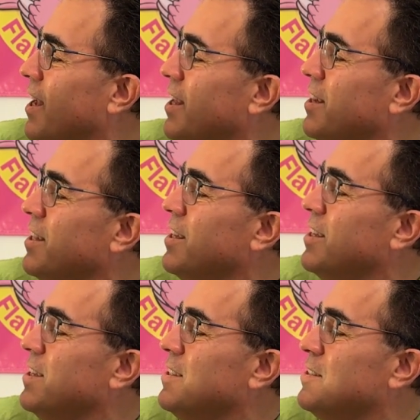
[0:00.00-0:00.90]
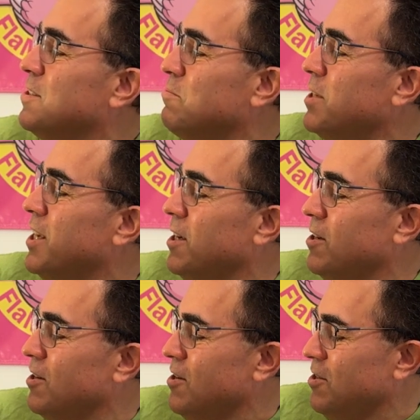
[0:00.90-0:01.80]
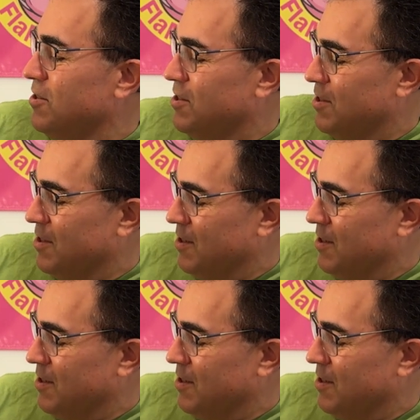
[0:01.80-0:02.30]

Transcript: And then some gears